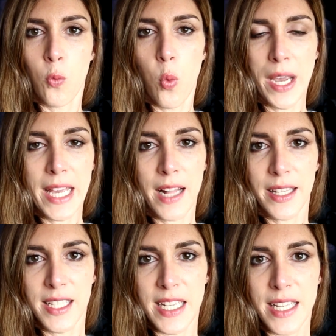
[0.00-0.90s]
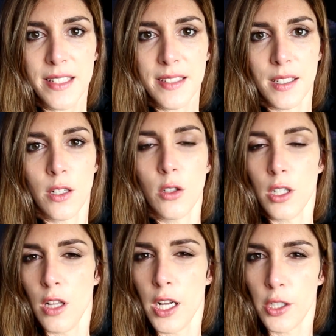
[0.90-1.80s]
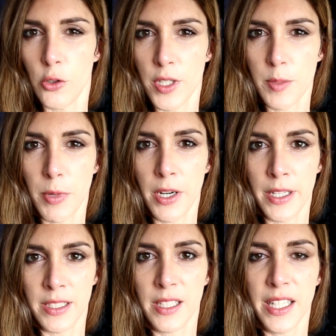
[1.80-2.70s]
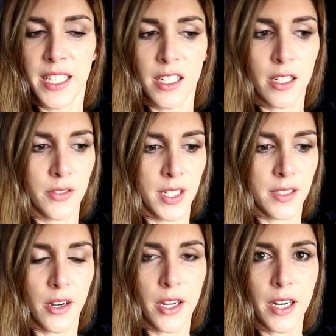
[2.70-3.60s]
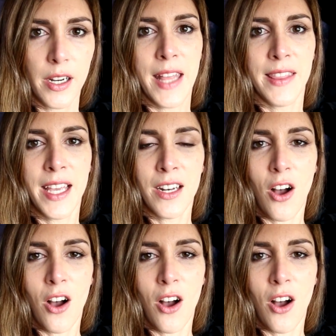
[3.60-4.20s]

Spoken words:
with white LEDs. It'll look a lot crisper and cleaner on the interior. And then